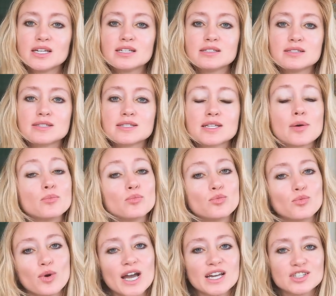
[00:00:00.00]
in
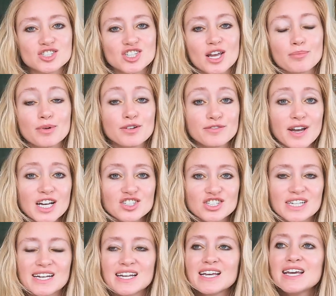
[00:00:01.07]
some way, shape, or
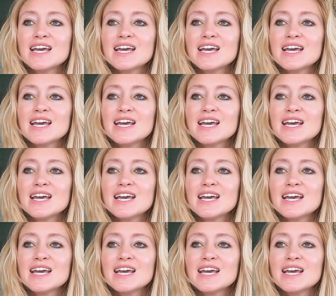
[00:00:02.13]
fashion.